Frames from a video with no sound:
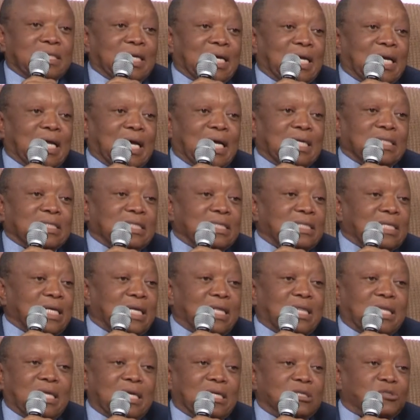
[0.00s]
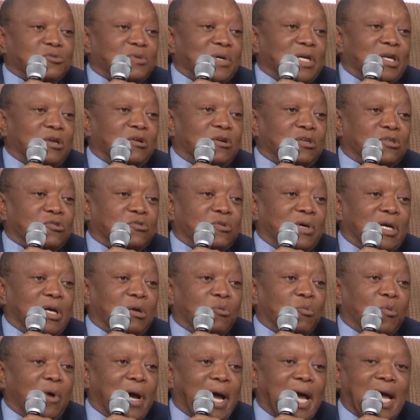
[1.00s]
realizing that things were not
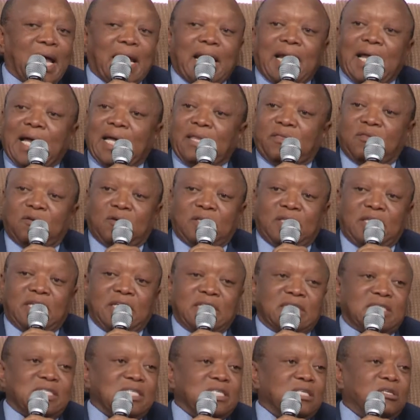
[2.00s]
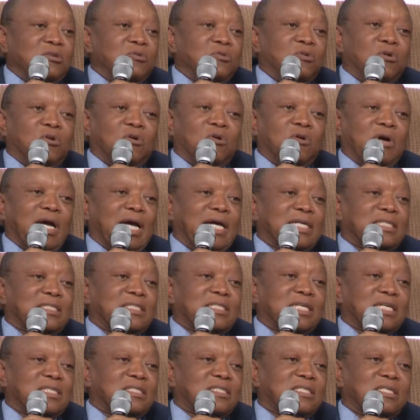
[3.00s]
going well. I thought the CEO had
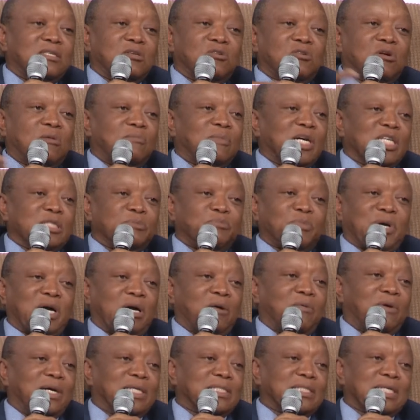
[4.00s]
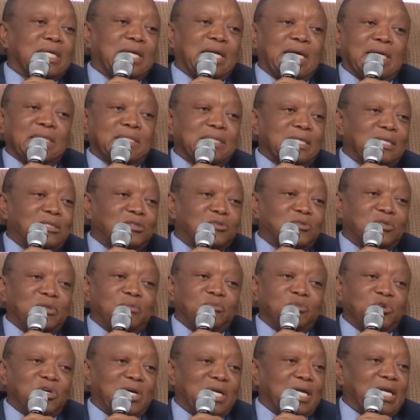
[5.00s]
just enormous powers. And I said to
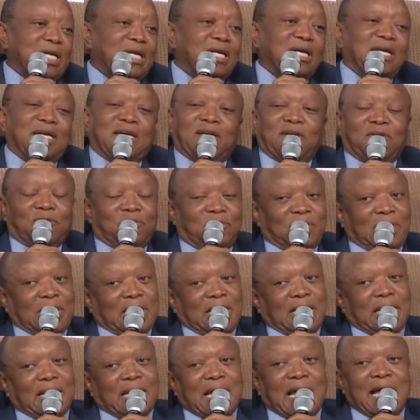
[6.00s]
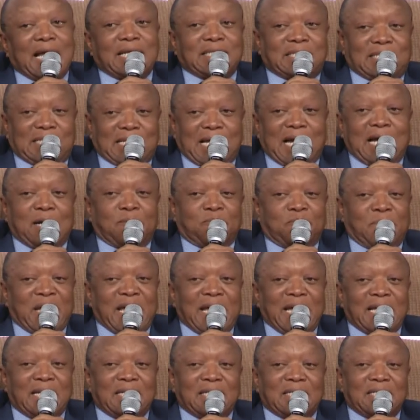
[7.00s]
him, you are a nice young
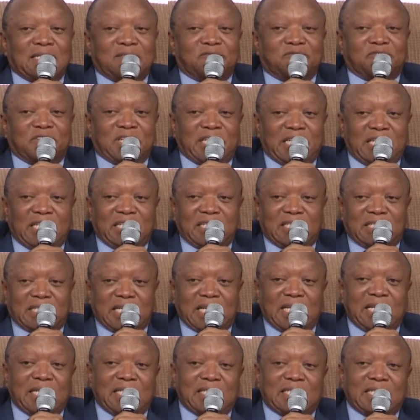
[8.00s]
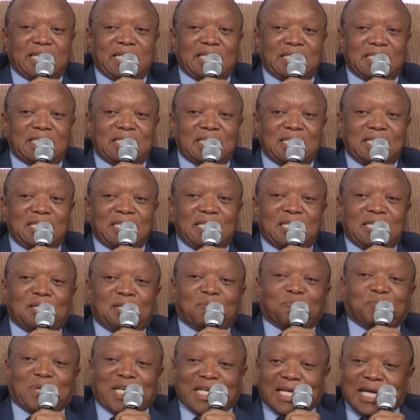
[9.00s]
man, very intelligent,
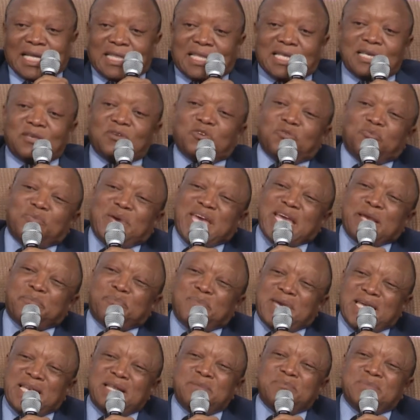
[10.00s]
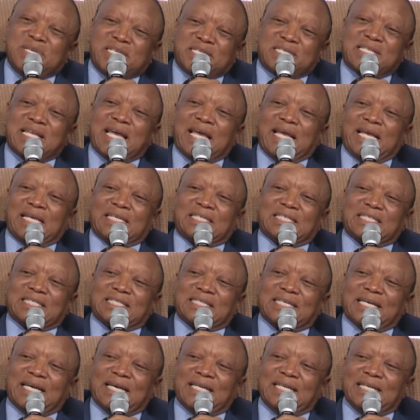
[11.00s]
but I think you make many
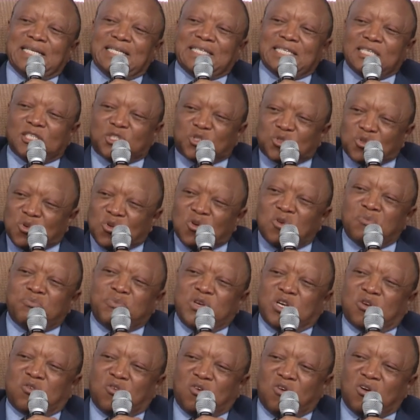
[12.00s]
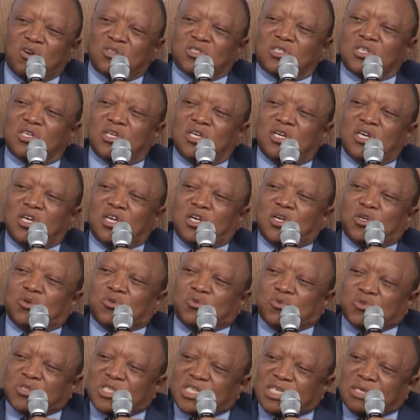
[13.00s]
mistakes. And it is so because
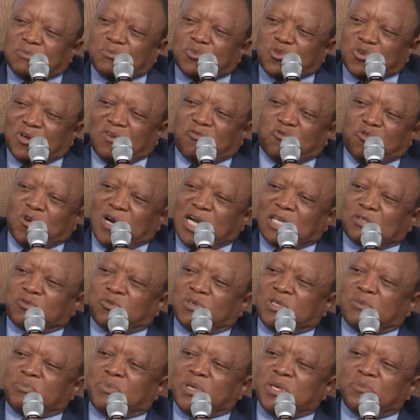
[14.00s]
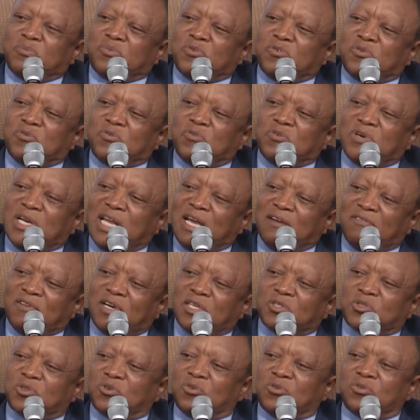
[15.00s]
you seem to have worked with people who
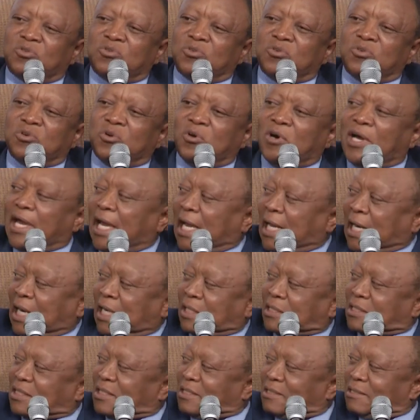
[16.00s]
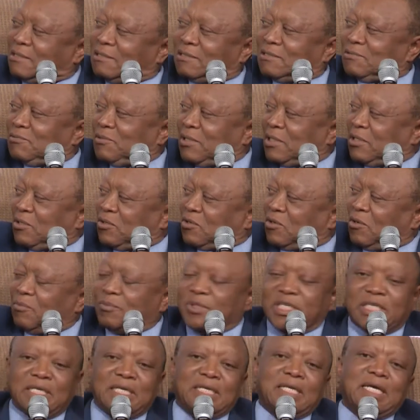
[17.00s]
never showed you your errors, when you
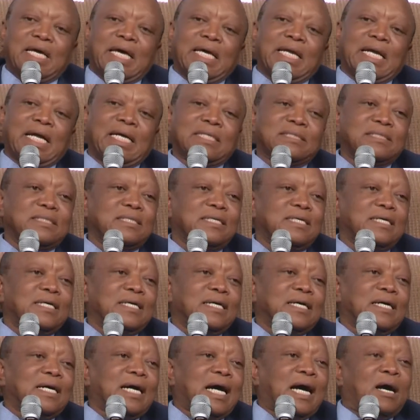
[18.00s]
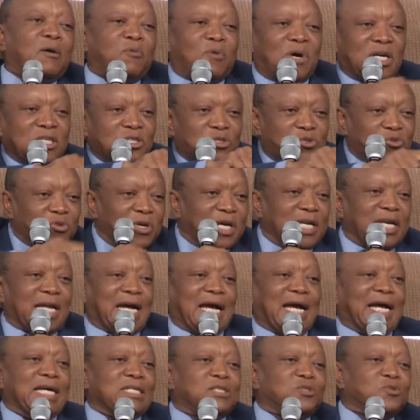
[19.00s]
committed errors. I want you and
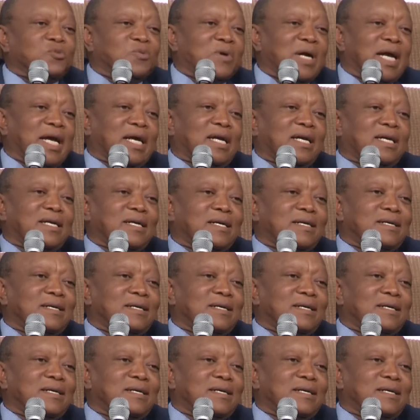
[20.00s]
I to work